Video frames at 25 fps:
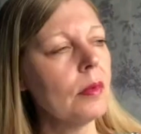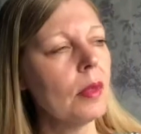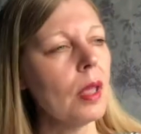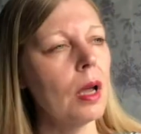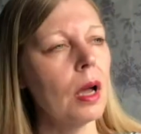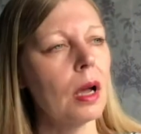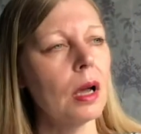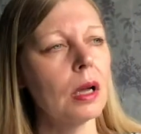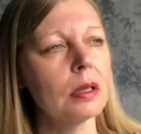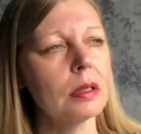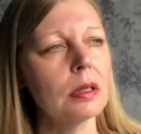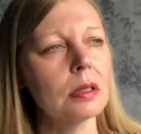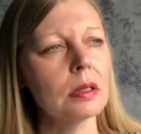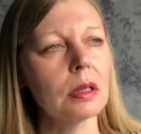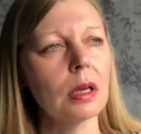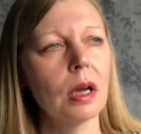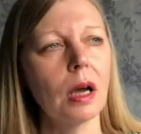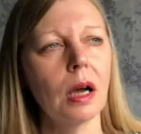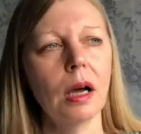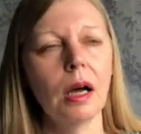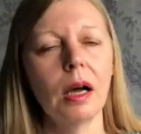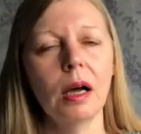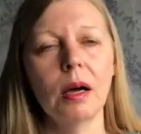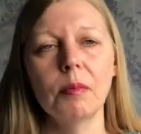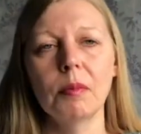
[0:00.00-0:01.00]
and
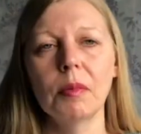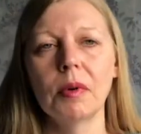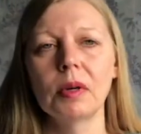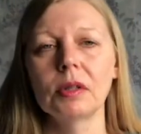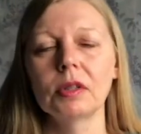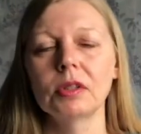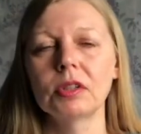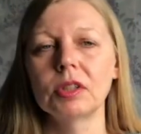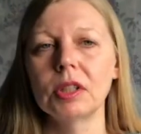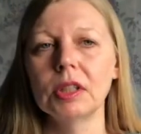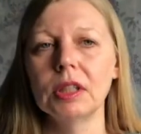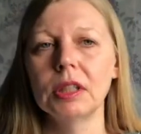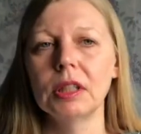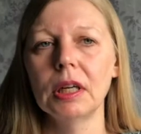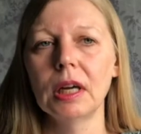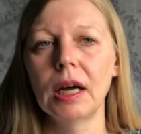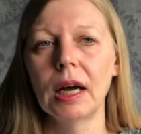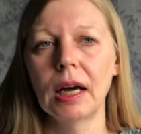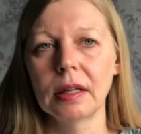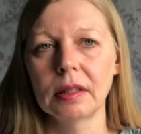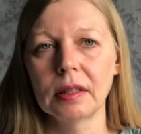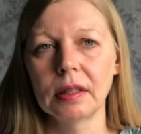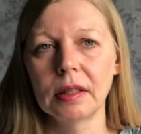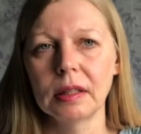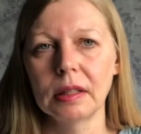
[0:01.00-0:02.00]
um, she
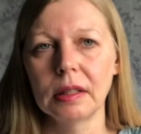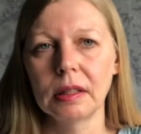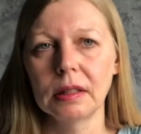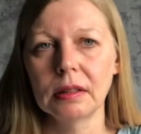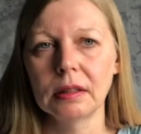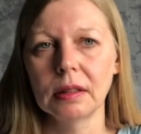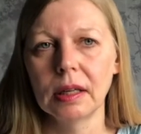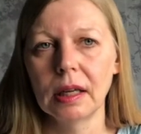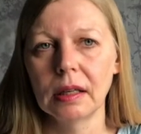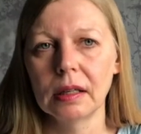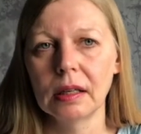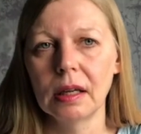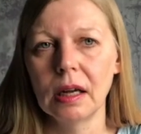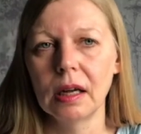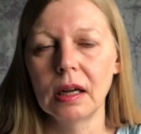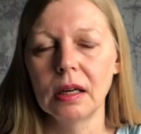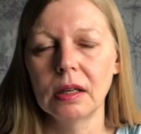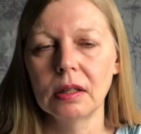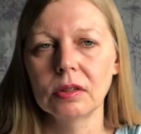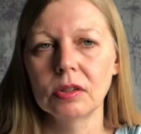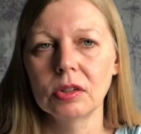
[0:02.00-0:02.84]
had the uh,